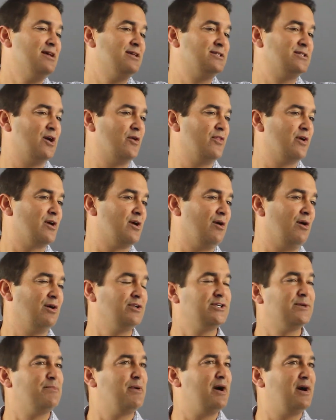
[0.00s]
So the
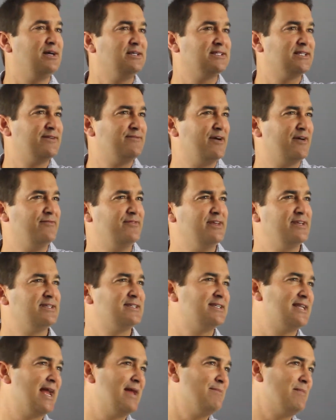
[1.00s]
contrapositive of this
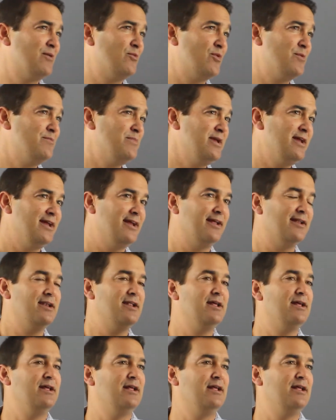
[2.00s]
statement would be,